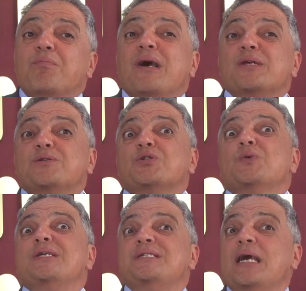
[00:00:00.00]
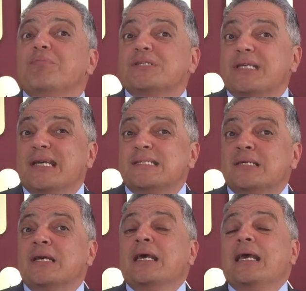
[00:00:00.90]
compared to
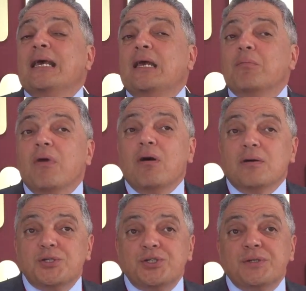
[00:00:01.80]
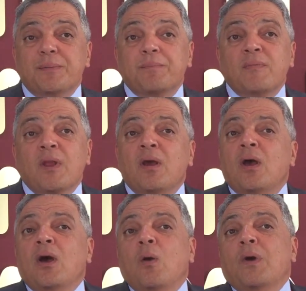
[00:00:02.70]
28% in March.
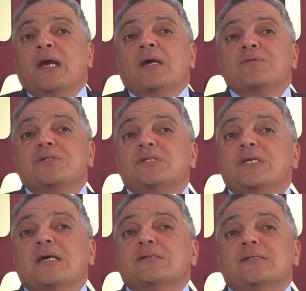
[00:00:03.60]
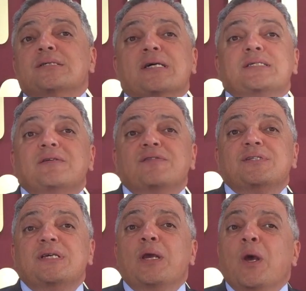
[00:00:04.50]
When it comes to sales
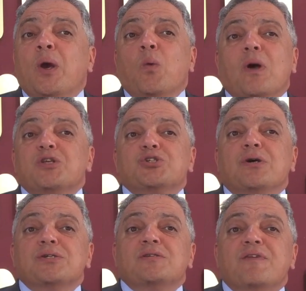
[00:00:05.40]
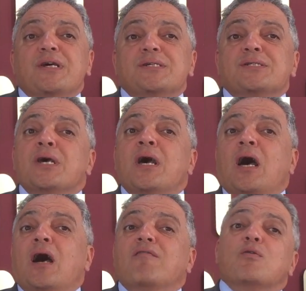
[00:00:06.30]
activity, Welsh chartered surveyors
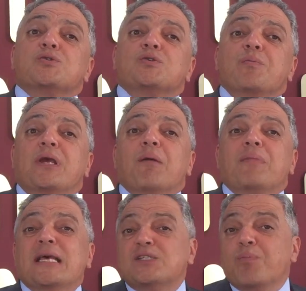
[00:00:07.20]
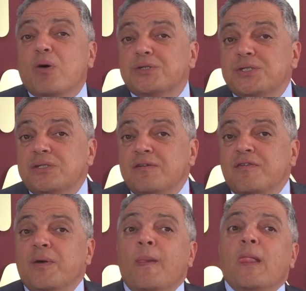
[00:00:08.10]
have also become less
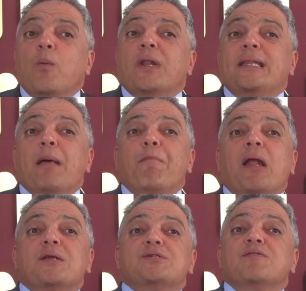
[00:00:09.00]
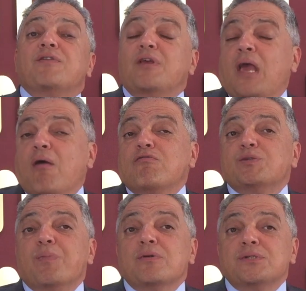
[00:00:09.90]
positive, with a net balance of the
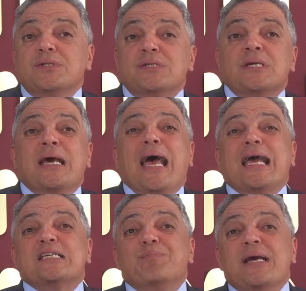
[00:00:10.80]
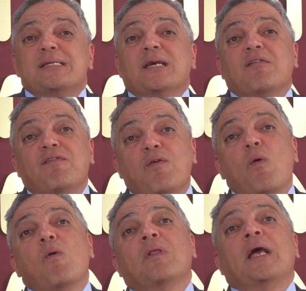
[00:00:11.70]
respondents expecting a
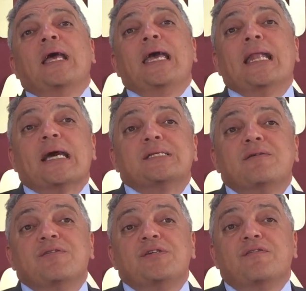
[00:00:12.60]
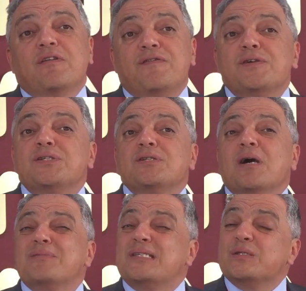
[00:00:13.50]
fall in activity for the first
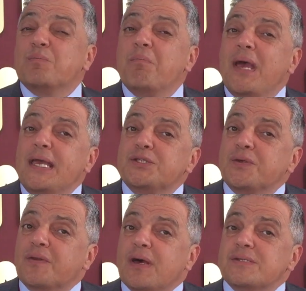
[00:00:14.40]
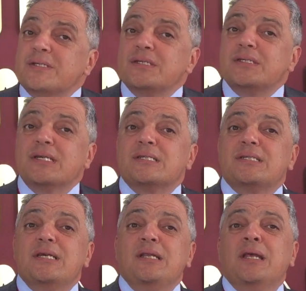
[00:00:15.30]
time since May
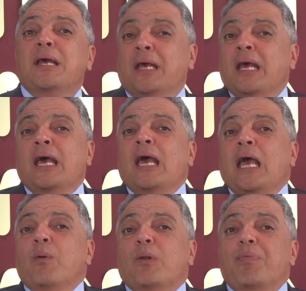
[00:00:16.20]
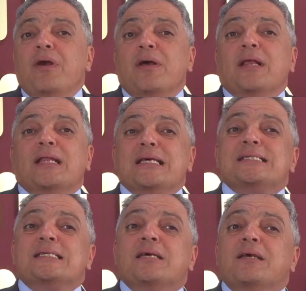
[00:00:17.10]
2016. It would appear that
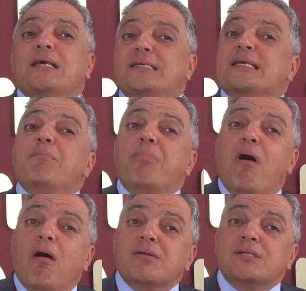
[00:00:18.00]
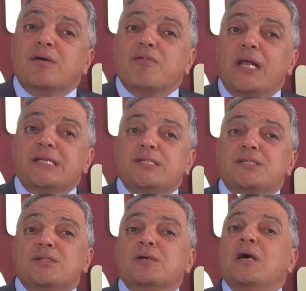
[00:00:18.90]
this is in part
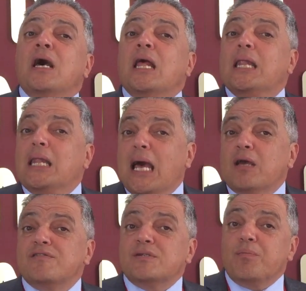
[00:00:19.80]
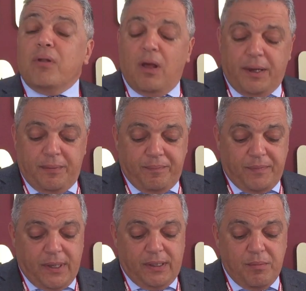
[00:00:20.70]
related to lack of supply
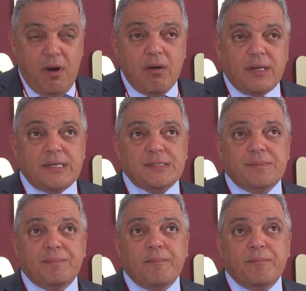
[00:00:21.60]
in the market.